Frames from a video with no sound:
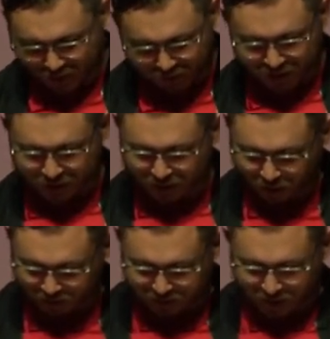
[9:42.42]
and empty, and the
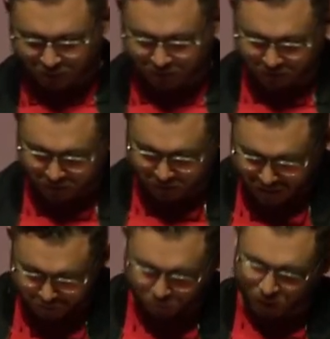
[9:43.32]
darkness covered the
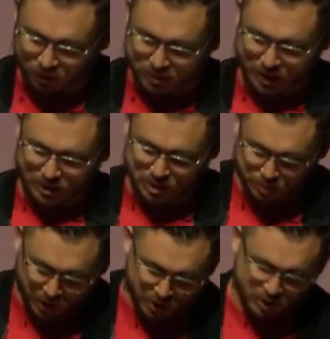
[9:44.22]
deep waters, and the
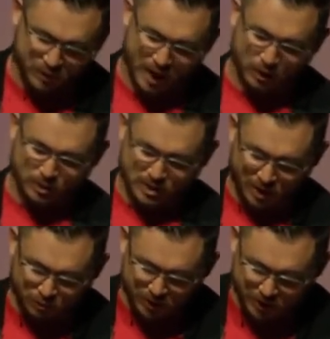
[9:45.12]
Spirit of God was
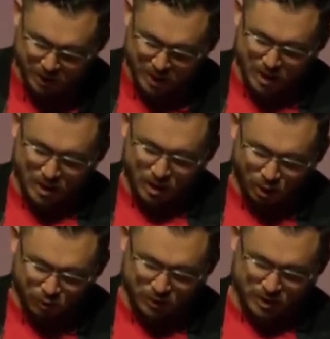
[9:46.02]
hovering
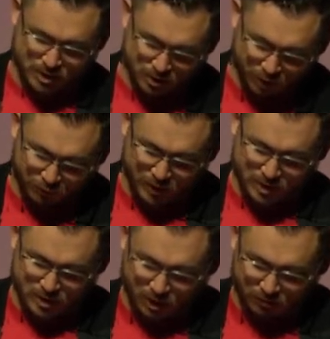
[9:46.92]
over the
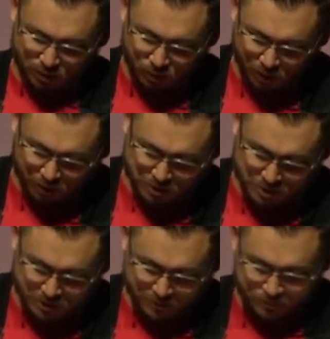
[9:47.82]
surface of the
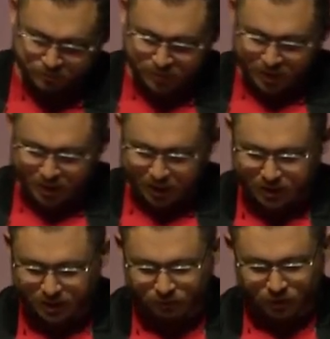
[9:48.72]
waters.
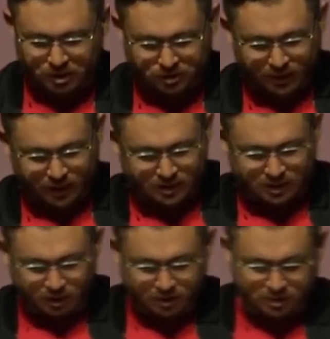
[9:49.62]
And then in verse 3,
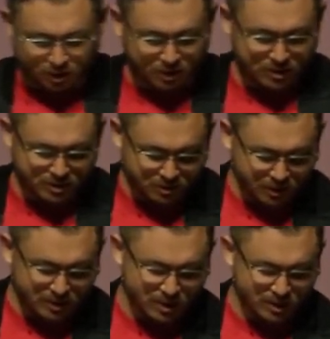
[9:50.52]

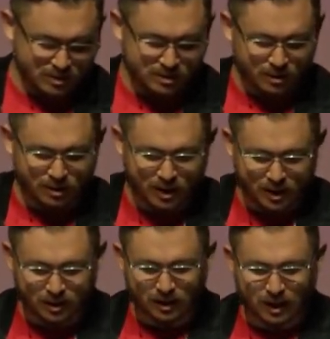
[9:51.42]
it says,
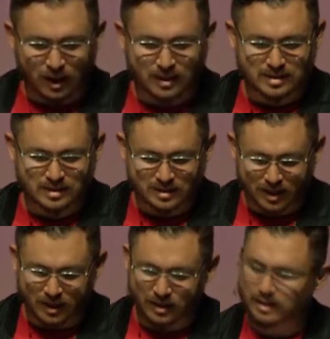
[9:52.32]
then God
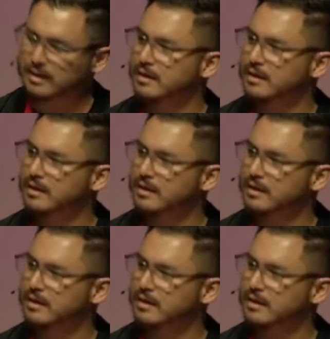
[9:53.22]
said.